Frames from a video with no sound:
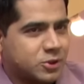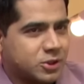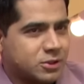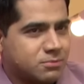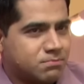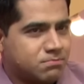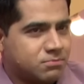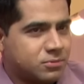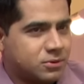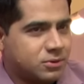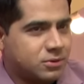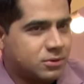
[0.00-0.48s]
the
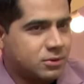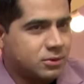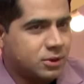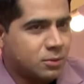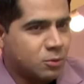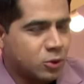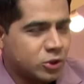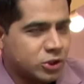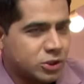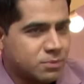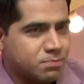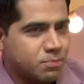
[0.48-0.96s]
the
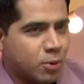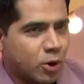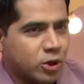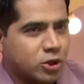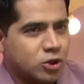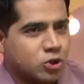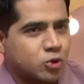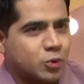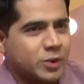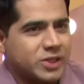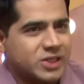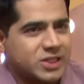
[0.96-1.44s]
most
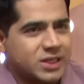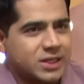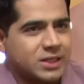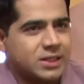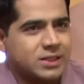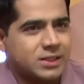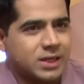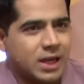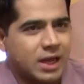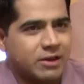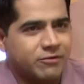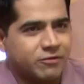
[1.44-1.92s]
important twist in
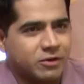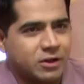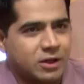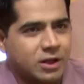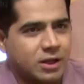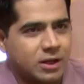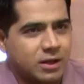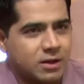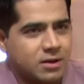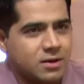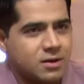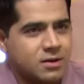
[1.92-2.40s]
his life and
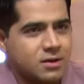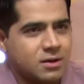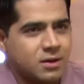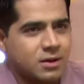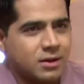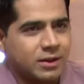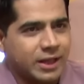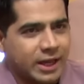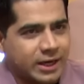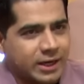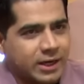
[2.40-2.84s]
career, that